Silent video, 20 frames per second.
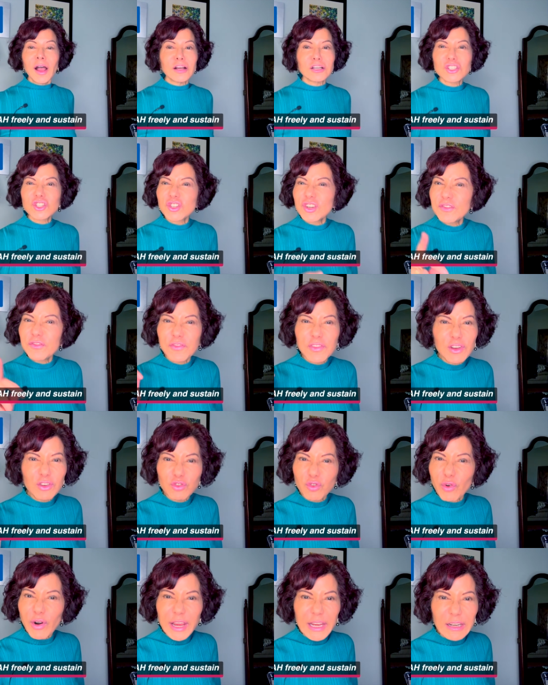Should feel
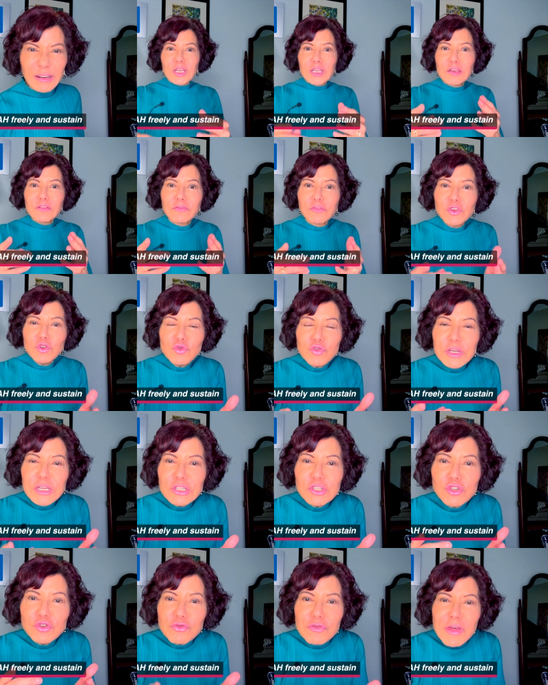great. If you
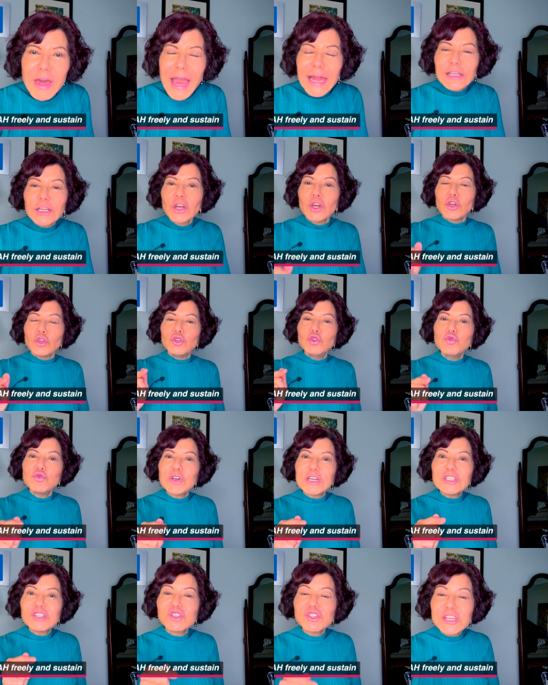can do that, you
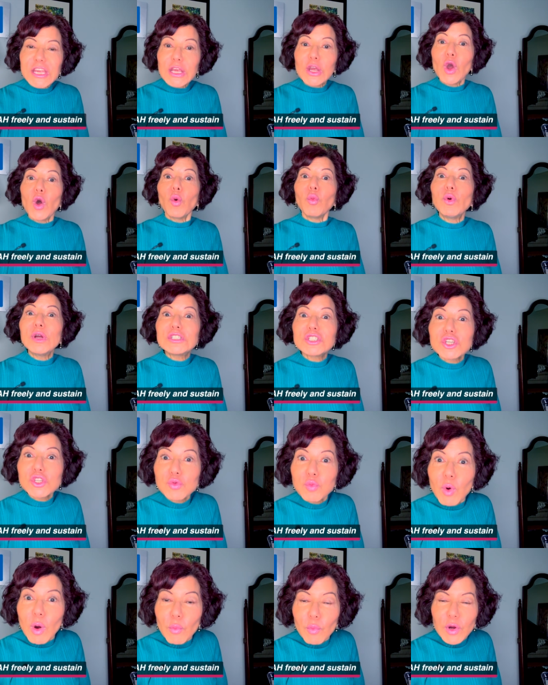can sing, which
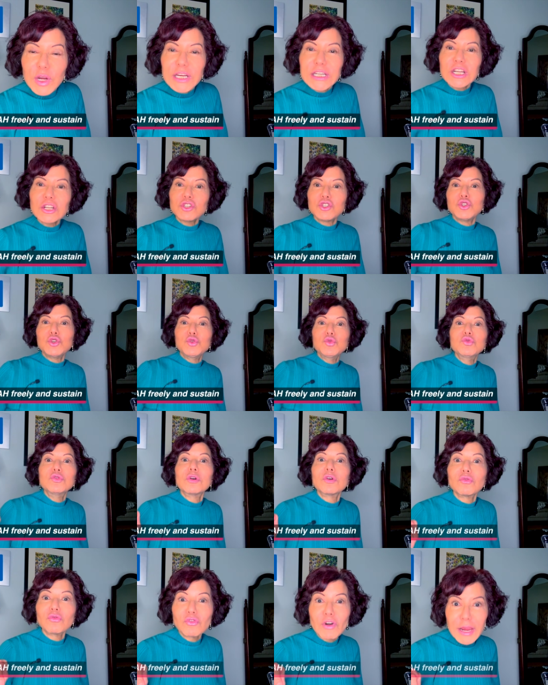is what we're going to do
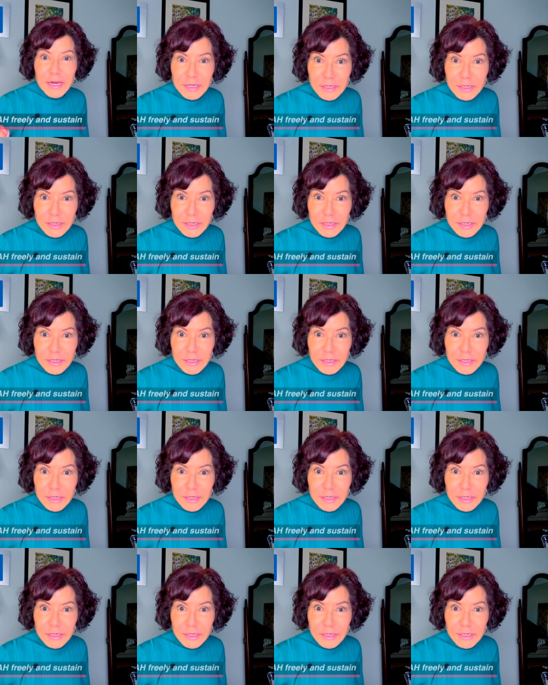right